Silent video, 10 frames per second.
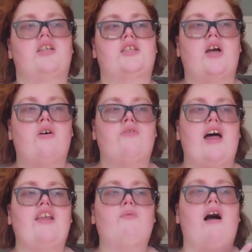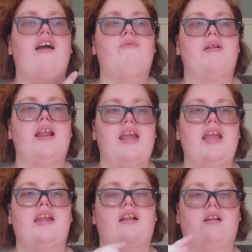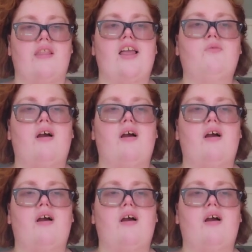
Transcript: So that's why I've been hit. That's